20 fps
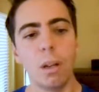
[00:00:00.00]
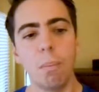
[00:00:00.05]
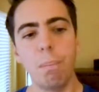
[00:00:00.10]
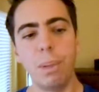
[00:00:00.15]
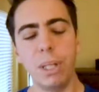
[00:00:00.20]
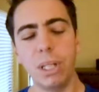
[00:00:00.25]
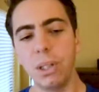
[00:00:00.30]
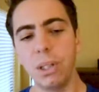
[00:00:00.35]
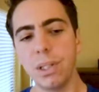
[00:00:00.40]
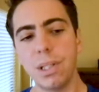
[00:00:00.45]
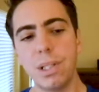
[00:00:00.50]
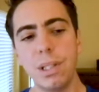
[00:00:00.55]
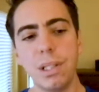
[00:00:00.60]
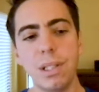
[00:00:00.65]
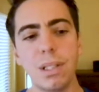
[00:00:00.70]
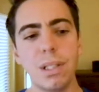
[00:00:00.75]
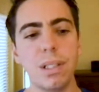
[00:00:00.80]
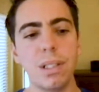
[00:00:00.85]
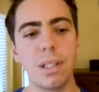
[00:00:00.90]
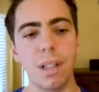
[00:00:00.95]
Because
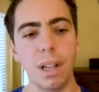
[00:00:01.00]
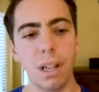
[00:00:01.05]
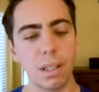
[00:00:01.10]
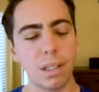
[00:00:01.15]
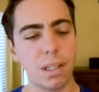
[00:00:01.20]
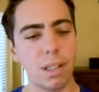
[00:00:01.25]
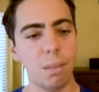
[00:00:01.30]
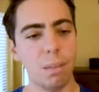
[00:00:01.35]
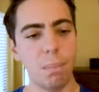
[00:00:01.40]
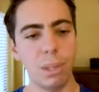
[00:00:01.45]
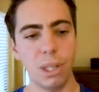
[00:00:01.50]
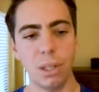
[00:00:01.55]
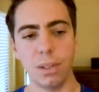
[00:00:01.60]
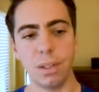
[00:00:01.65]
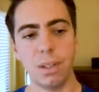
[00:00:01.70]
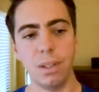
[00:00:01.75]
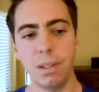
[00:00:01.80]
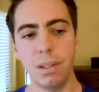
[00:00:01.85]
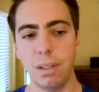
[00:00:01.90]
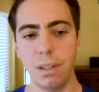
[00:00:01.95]
this is text and
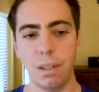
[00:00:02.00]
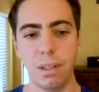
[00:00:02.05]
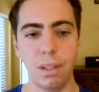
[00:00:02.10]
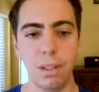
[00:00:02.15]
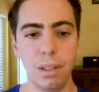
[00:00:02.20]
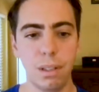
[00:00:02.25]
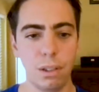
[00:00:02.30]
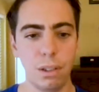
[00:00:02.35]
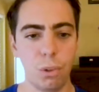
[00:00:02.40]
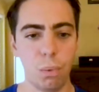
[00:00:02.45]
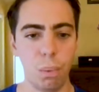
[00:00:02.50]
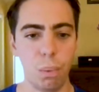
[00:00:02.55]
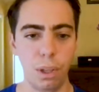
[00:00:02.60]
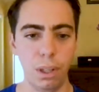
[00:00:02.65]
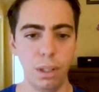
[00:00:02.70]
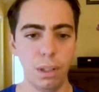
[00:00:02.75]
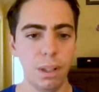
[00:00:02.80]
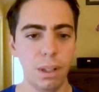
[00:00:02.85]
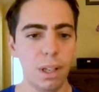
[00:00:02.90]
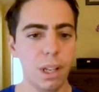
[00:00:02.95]
because this is easy to
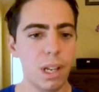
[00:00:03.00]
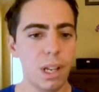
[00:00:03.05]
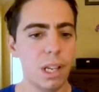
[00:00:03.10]
read,